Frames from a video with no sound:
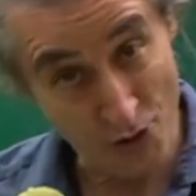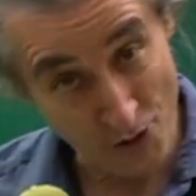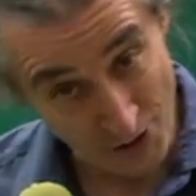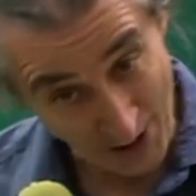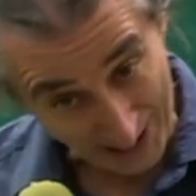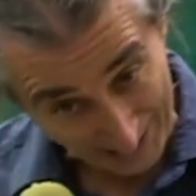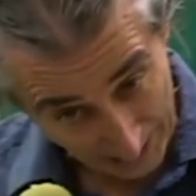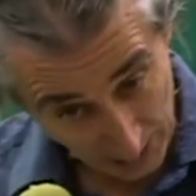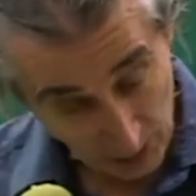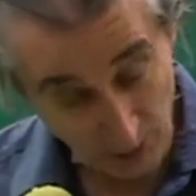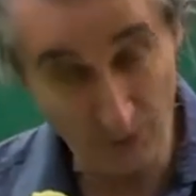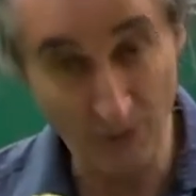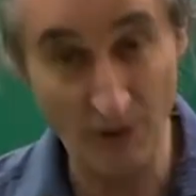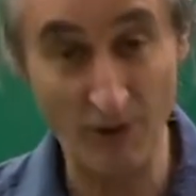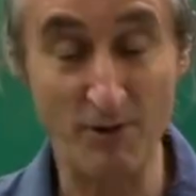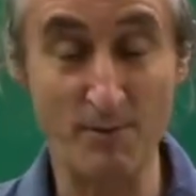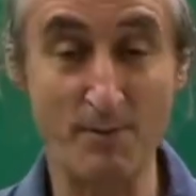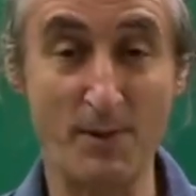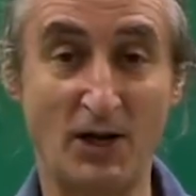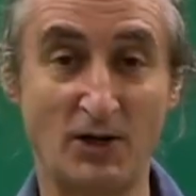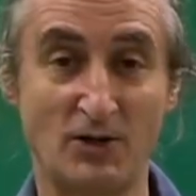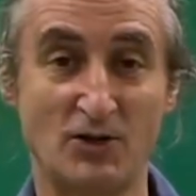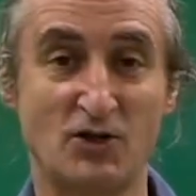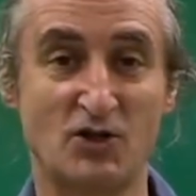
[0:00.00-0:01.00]
thank you very
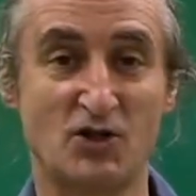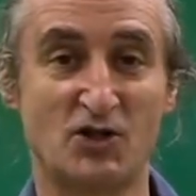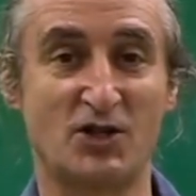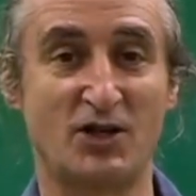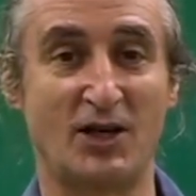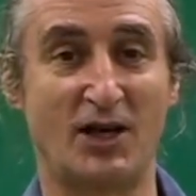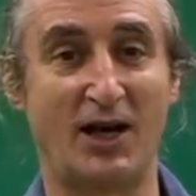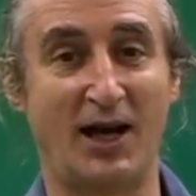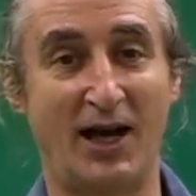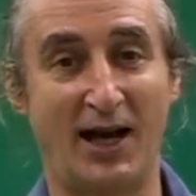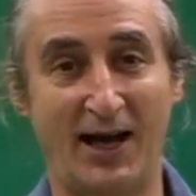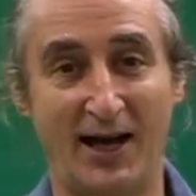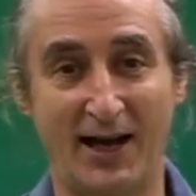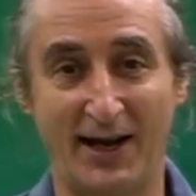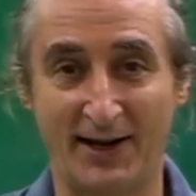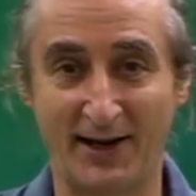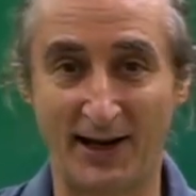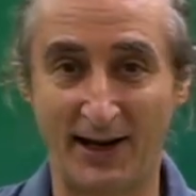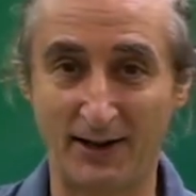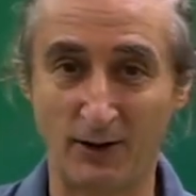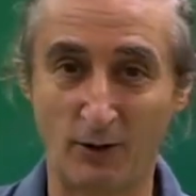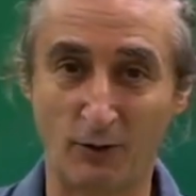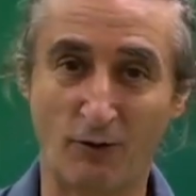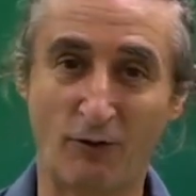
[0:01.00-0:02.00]
much, and
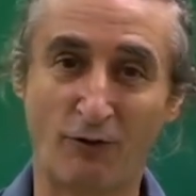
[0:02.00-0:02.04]
I look